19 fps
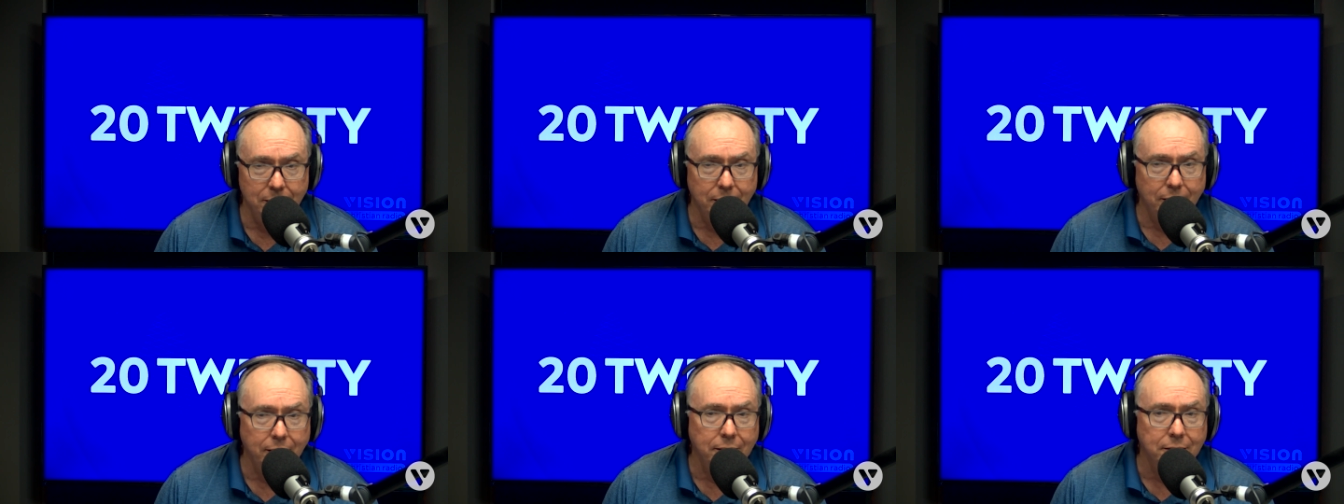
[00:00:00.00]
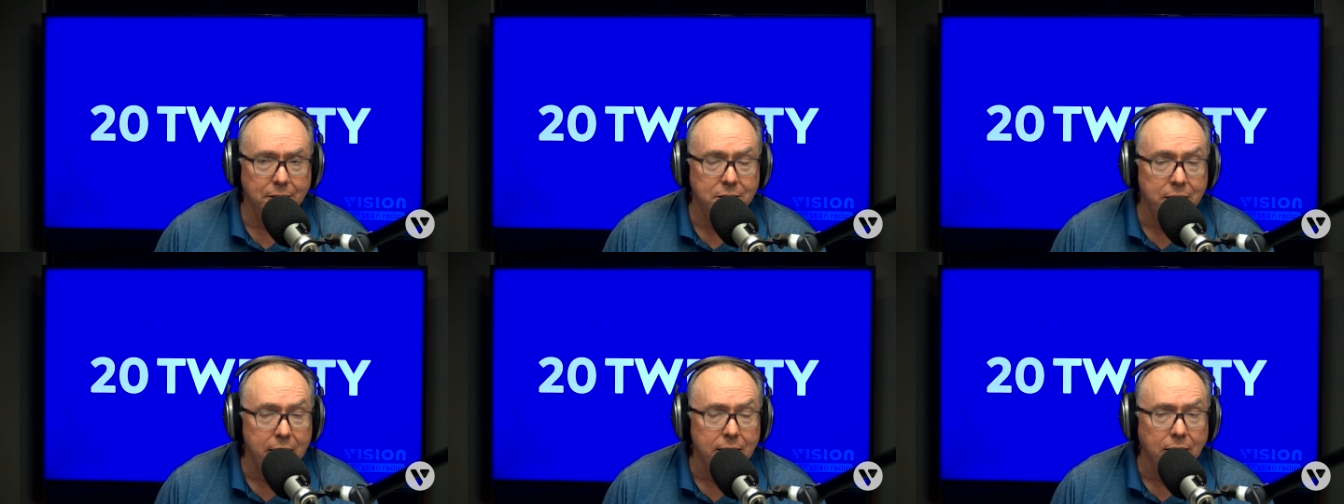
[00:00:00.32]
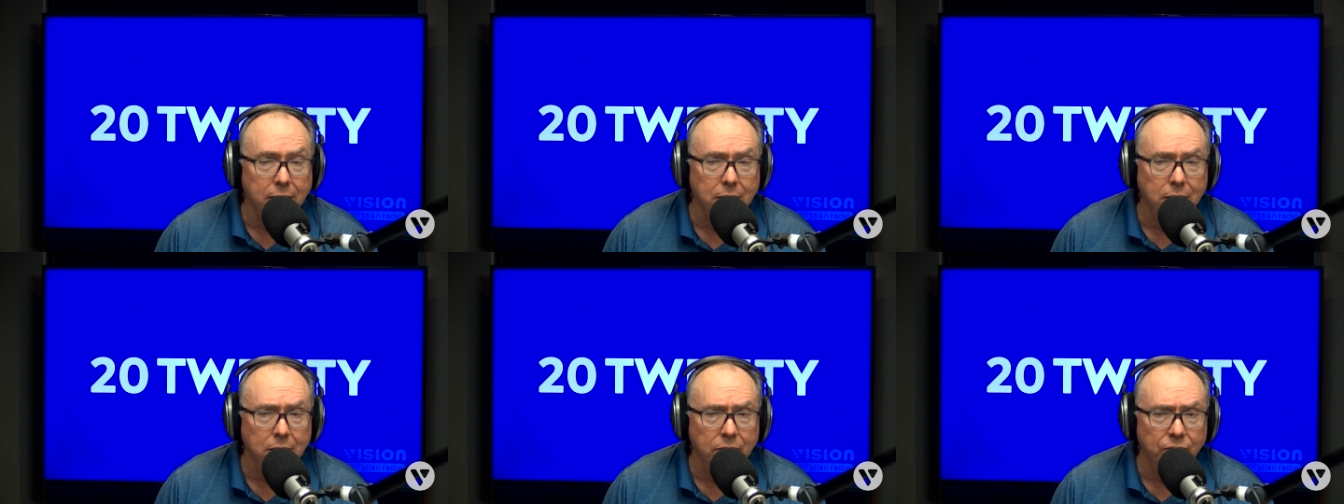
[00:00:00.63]
the
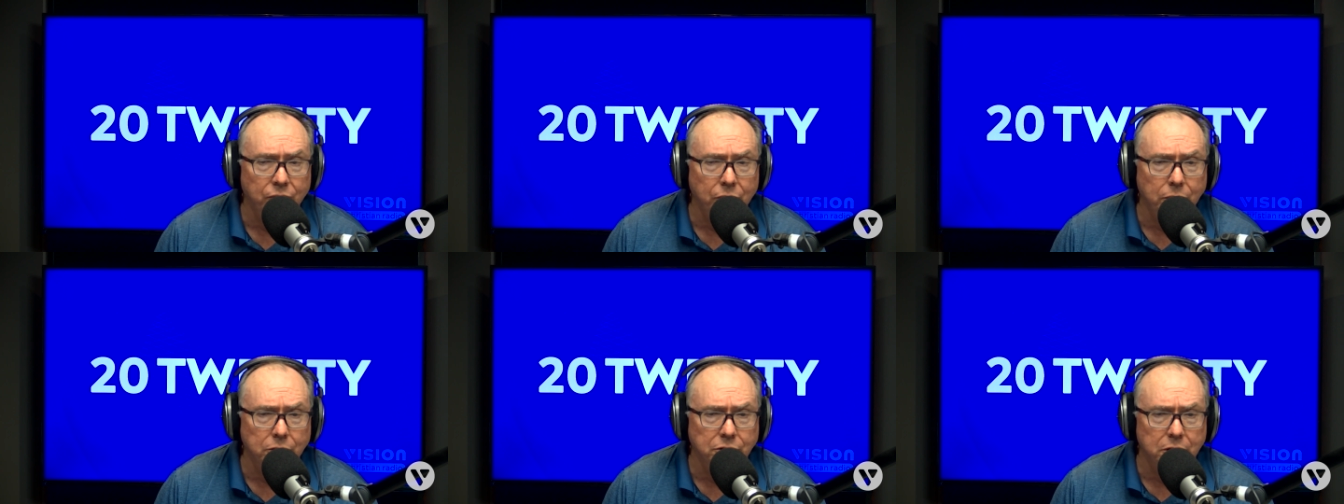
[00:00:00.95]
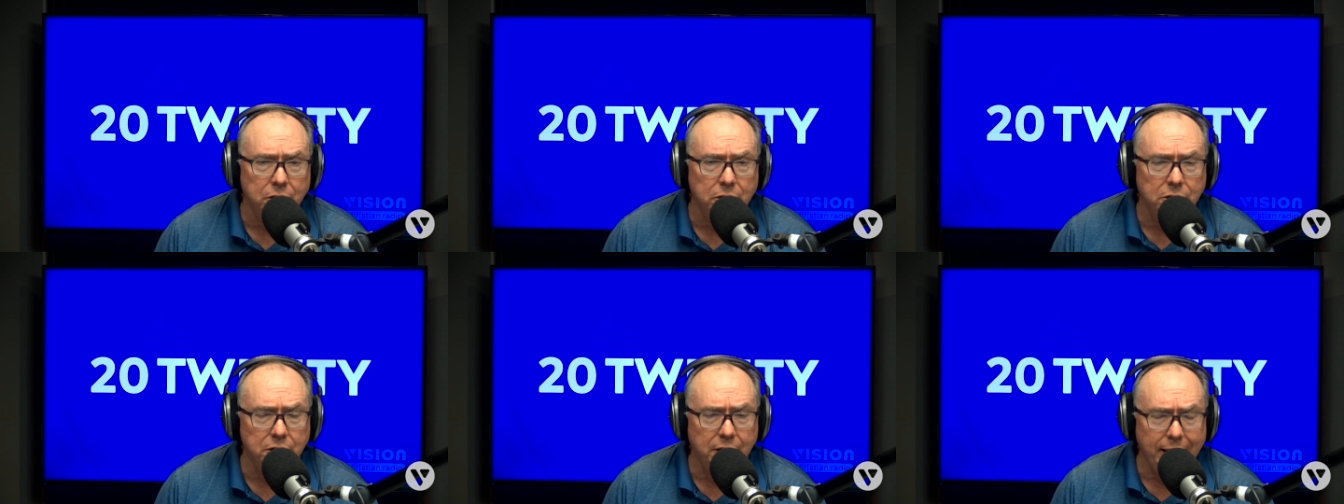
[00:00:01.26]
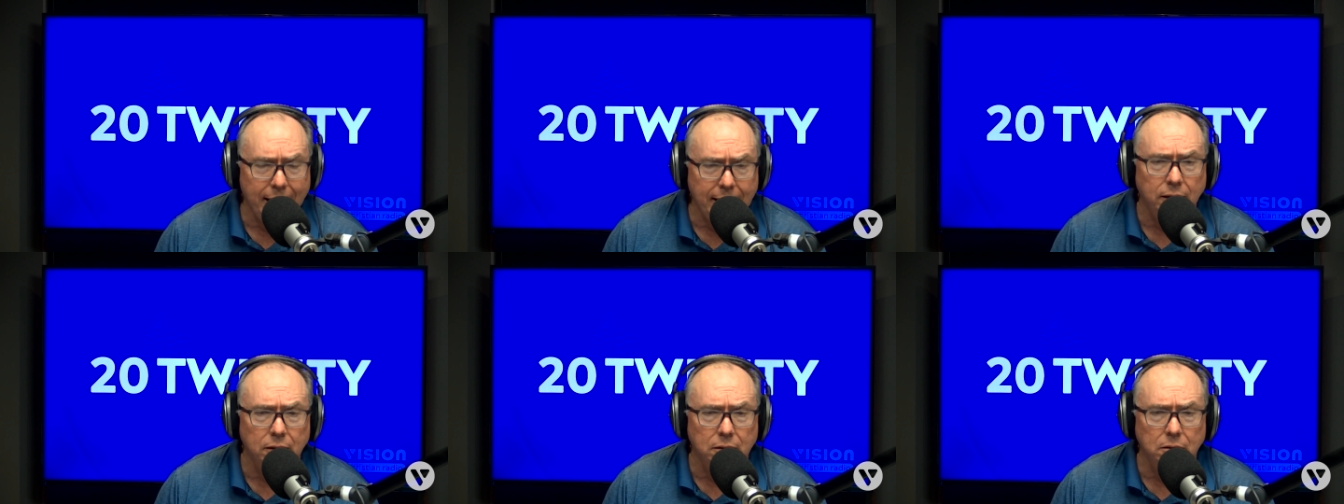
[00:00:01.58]
Tickle versus
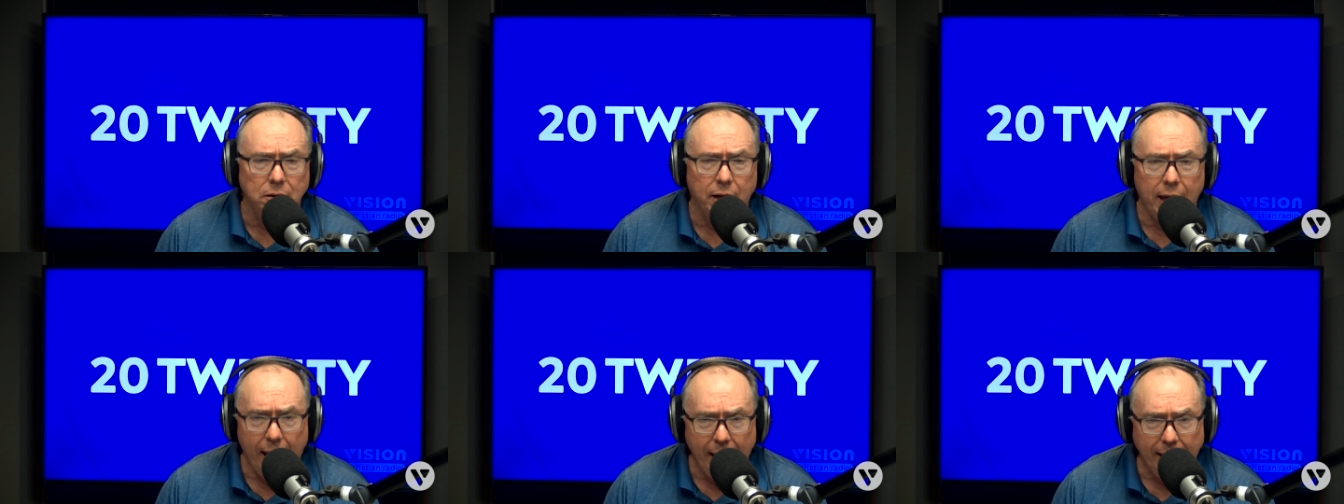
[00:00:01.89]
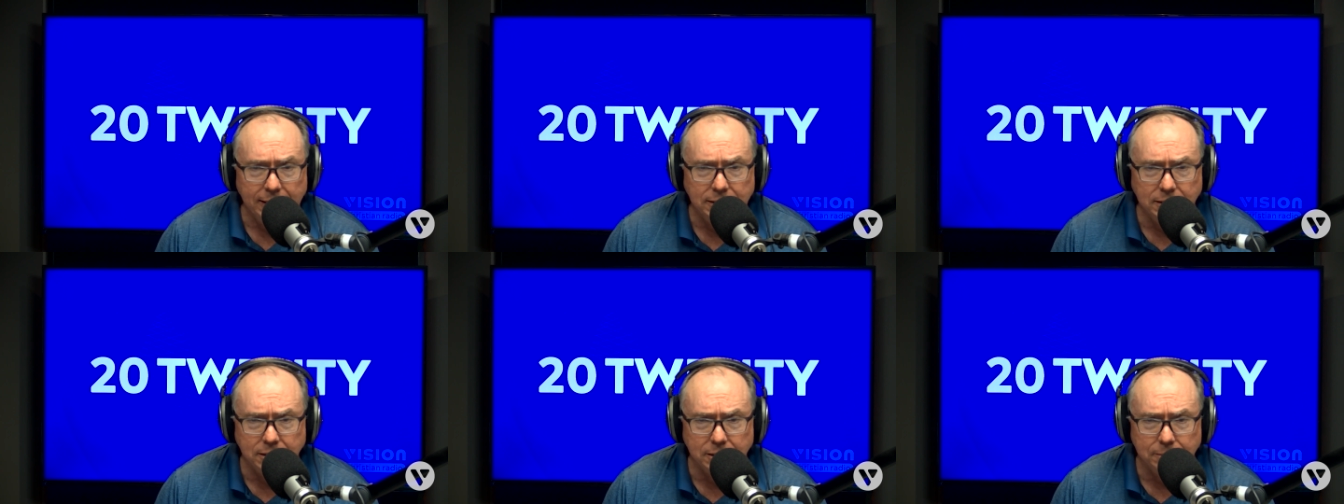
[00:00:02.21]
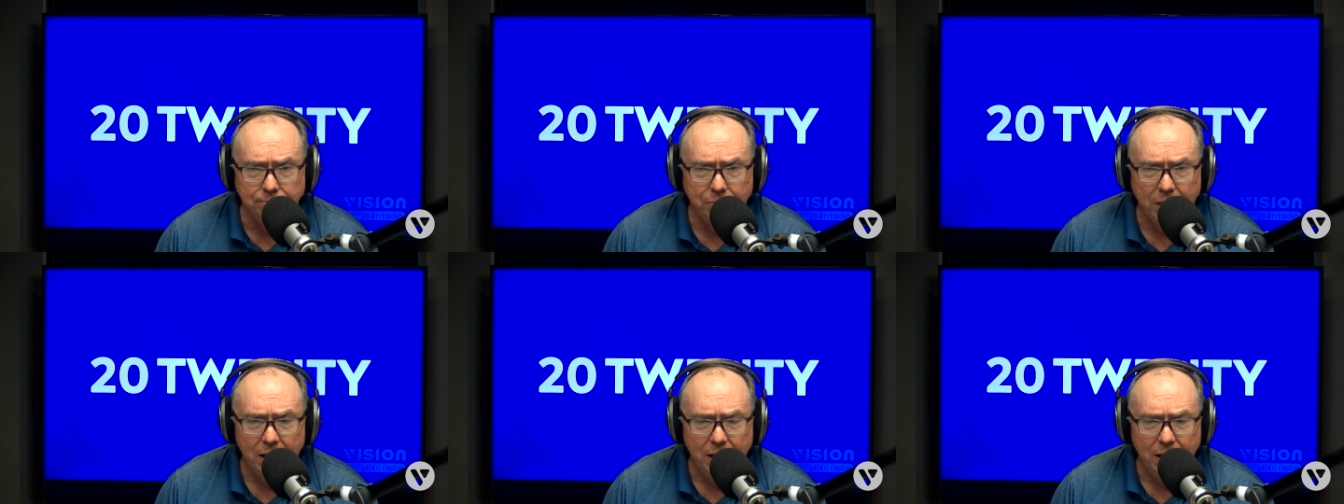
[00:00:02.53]
Giggle case